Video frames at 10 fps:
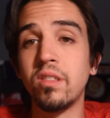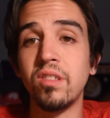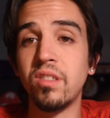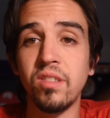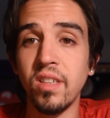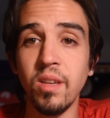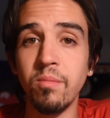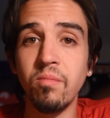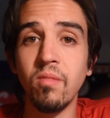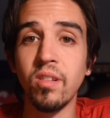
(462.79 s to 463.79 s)
it's just
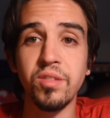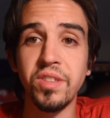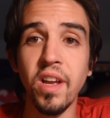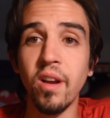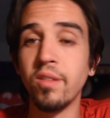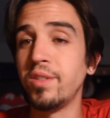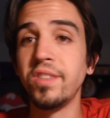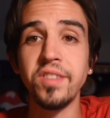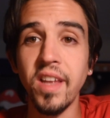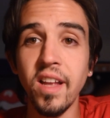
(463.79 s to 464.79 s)
him on stairs and
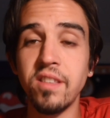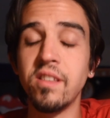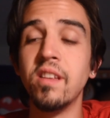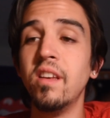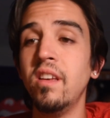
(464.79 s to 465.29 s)
he's dancing.